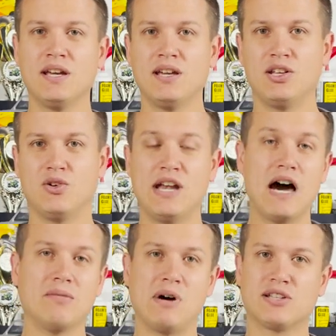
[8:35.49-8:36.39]
you know,
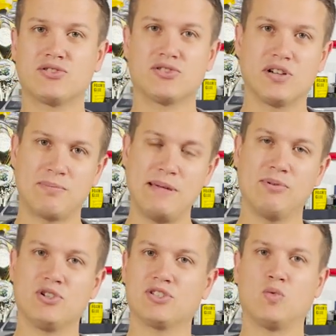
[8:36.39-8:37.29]
non-monster truck people,
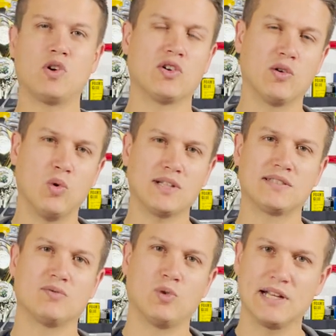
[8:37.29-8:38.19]
and you're just wondering what
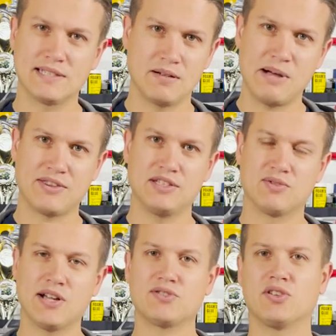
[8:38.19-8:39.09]
is it about these
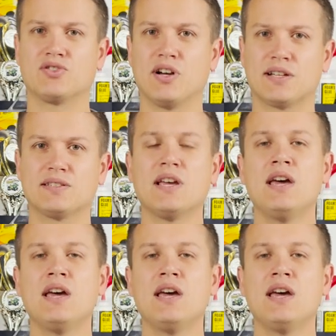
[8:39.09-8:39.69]
retro trucks.